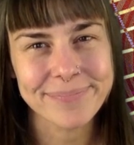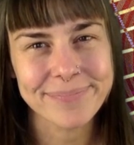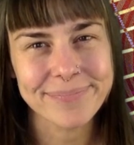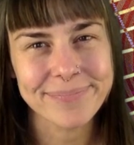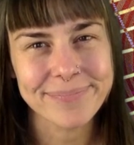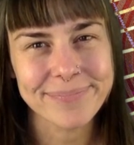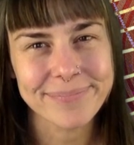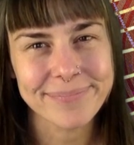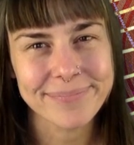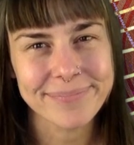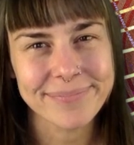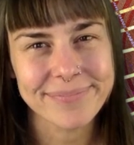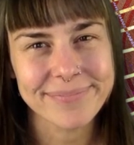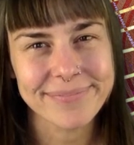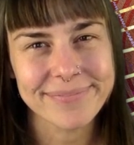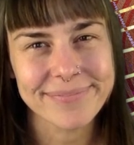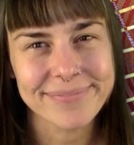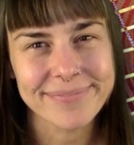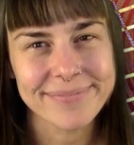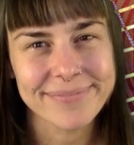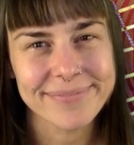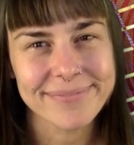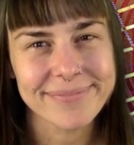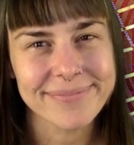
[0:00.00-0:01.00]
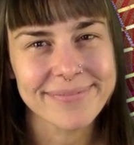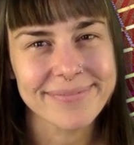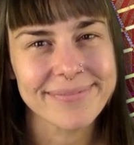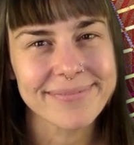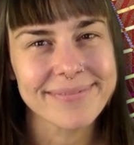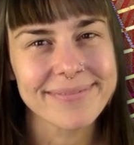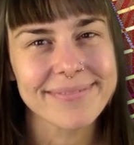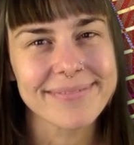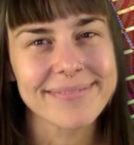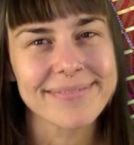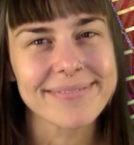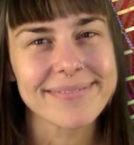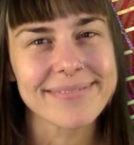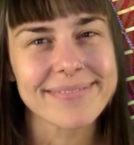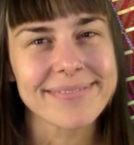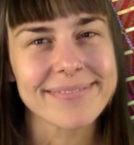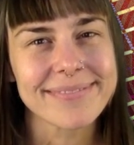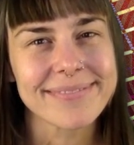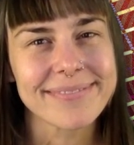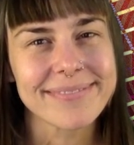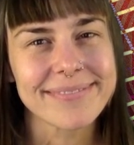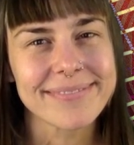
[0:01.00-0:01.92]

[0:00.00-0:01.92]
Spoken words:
(no one is talking)